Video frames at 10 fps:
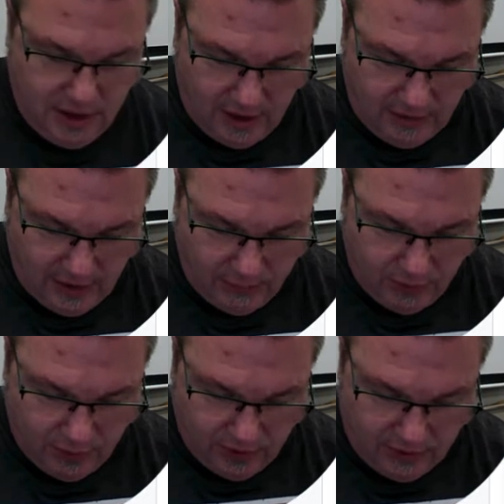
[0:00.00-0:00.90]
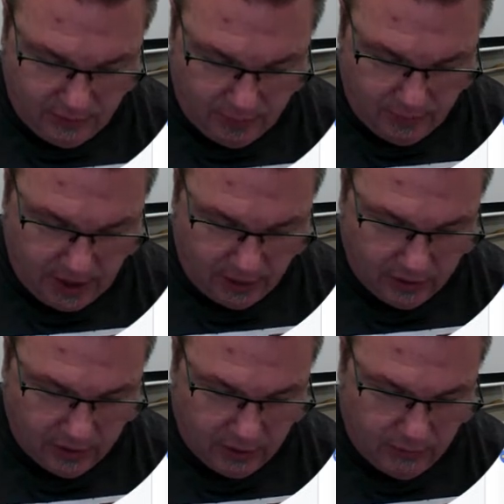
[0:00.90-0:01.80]
and then we'll make our
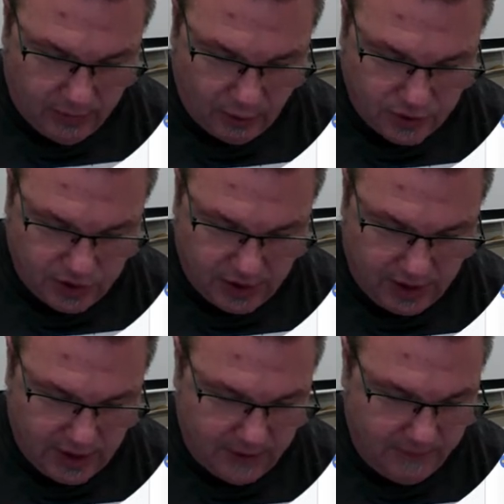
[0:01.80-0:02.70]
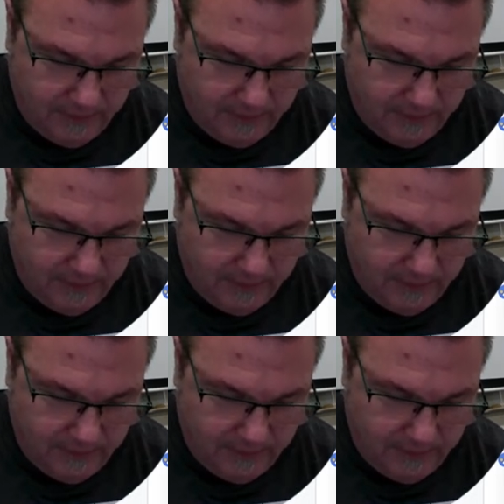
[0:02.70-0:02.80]
little emoji again